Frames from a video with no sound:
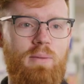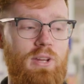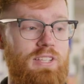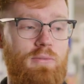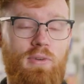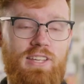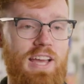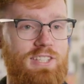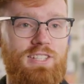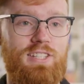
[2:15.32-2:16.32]
But it's a
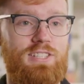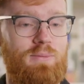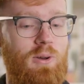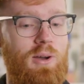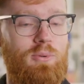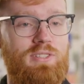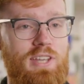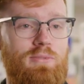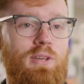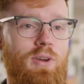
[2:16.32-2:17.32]
fantastic system that I would
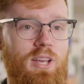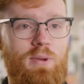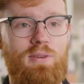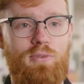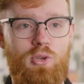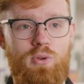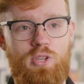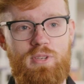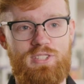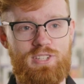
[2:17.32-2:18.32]
definitely recommend for you in
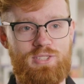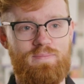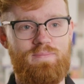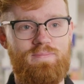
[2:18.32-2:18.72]
your business.